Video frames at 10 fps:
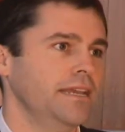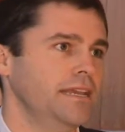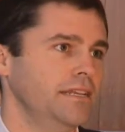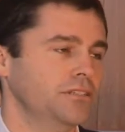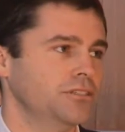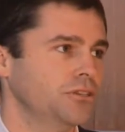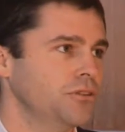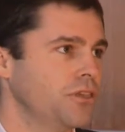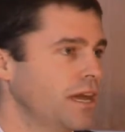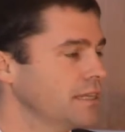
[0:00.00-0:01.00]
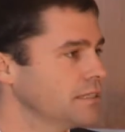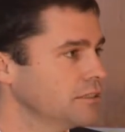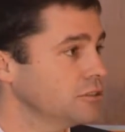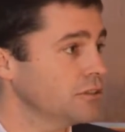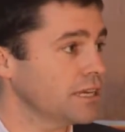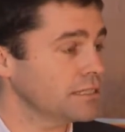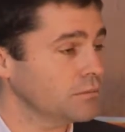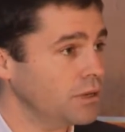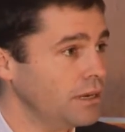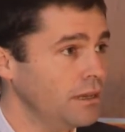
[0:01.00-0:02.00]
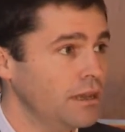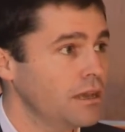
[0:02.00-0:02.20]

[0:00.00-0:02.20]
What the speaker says: in 2000 and 2001.